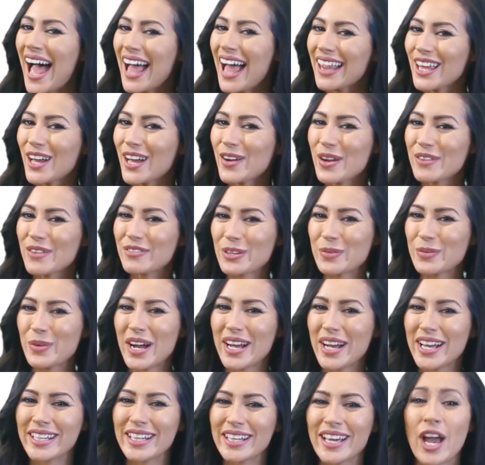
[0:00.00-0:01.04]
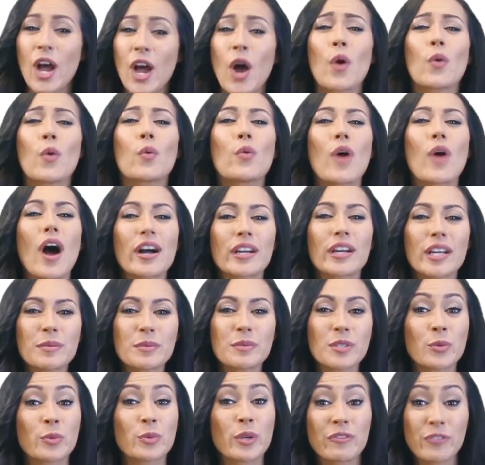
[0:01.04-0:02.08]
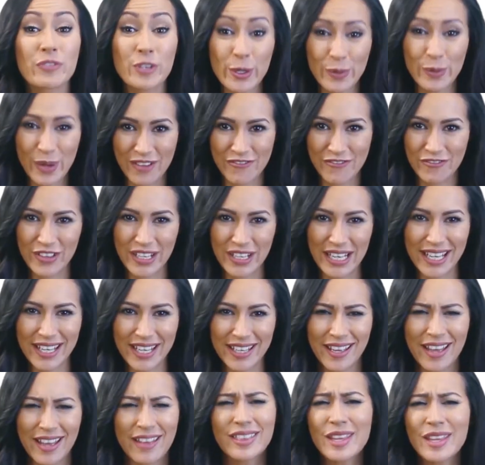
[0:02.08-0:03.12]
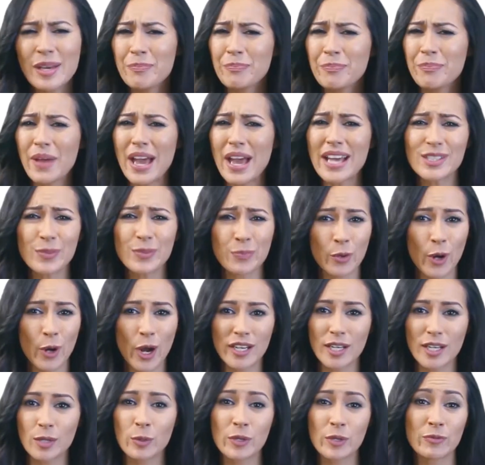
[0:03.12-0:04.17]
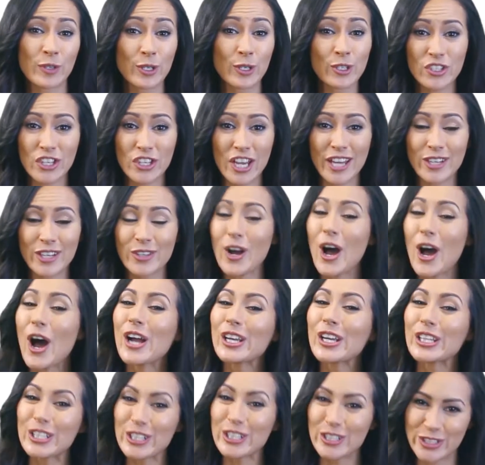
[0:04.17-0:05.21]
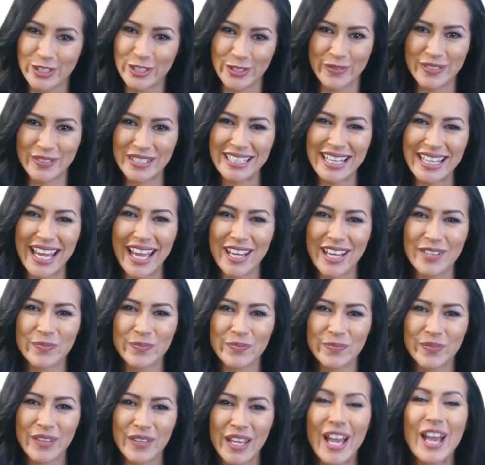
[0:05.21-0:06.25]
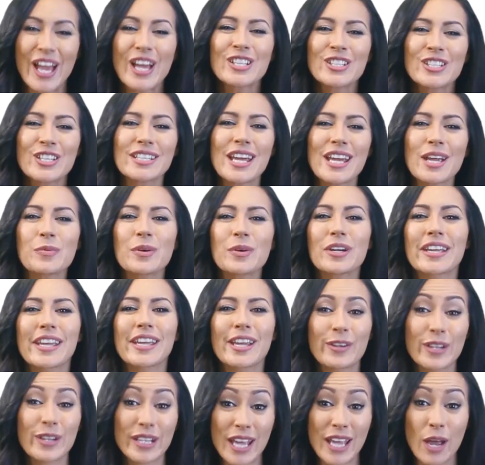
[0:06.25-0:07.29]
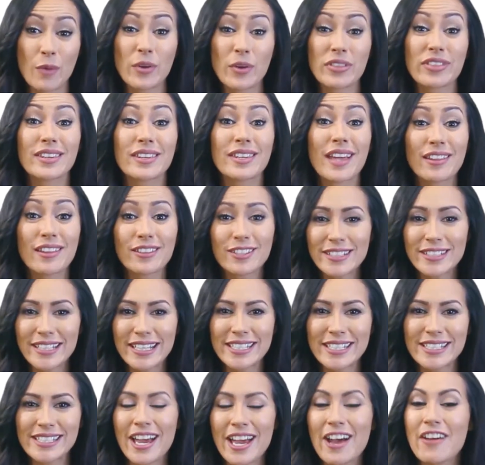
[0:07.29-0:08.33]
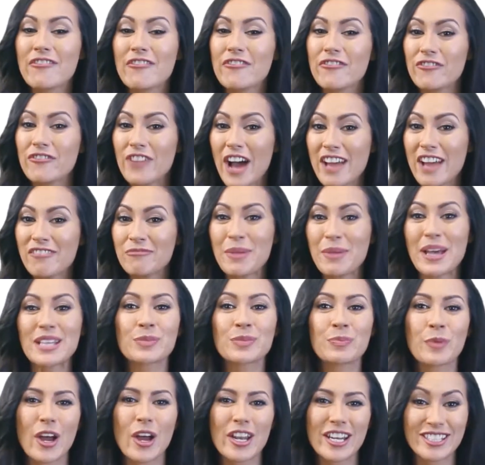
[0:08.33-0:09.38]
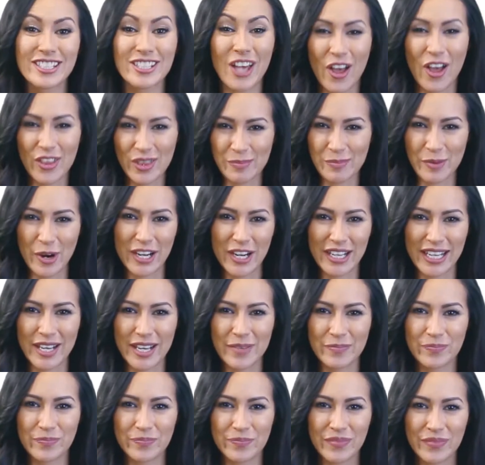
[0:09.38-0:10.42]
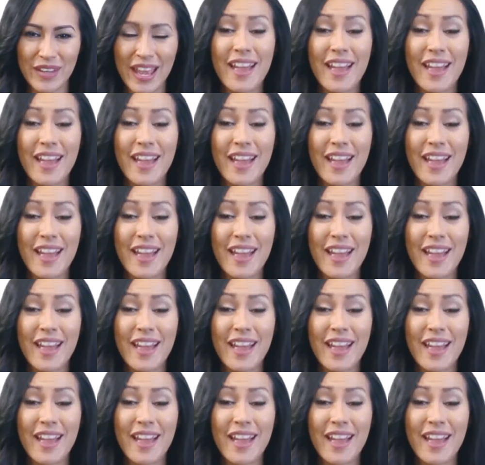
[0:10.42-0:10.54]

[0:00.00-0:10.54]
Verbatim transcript: Hello everyone! Welcome to Review Infinite, the best product review channel on YouTube today. Today we're here again with another list of 5 best products on the market.